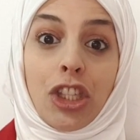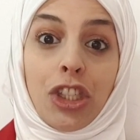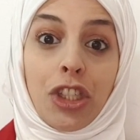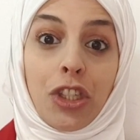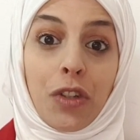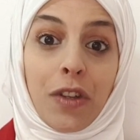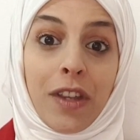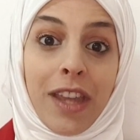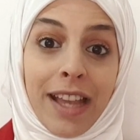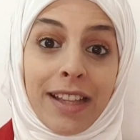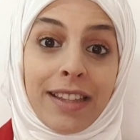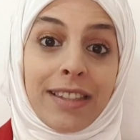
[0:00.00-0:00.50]

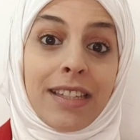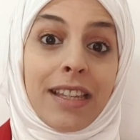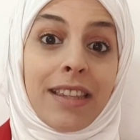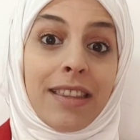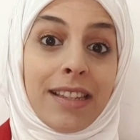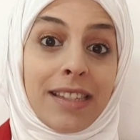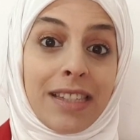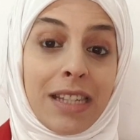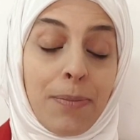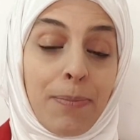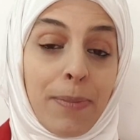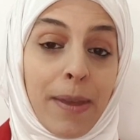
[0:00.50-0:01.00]
to get
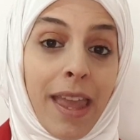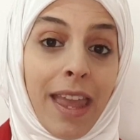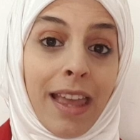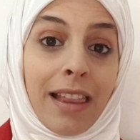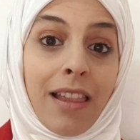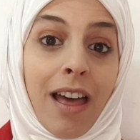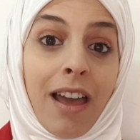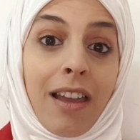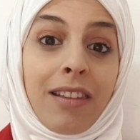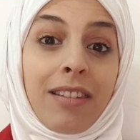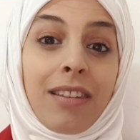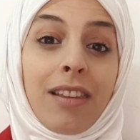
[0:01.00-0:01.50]
the
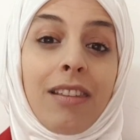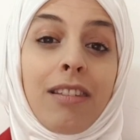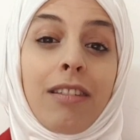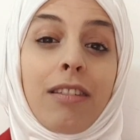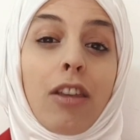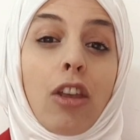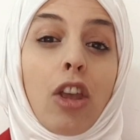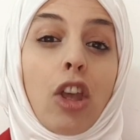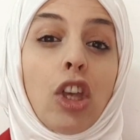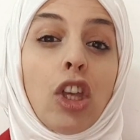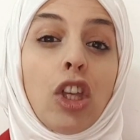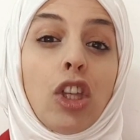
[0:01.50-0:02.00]
CPA
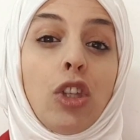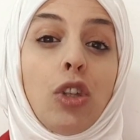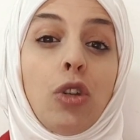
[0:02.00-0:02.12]
license,